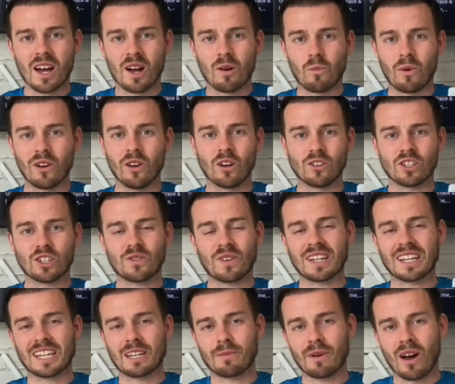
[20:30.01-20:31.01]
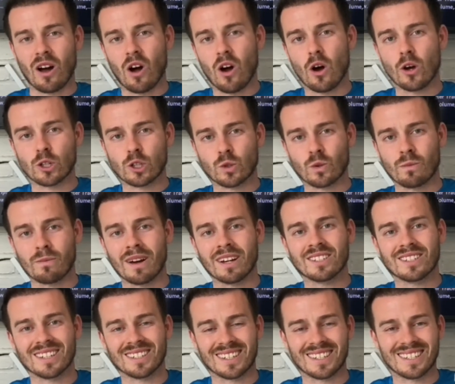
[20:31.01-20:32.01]
we're not just thinking about Arsenal and
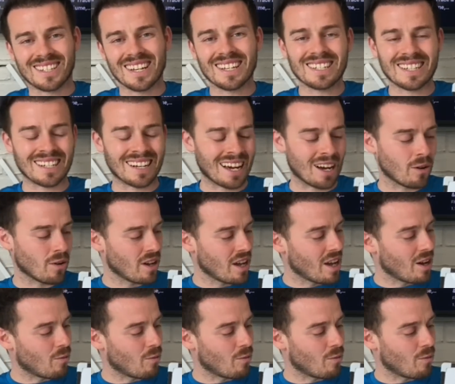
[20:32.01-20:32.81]
Manchester City now.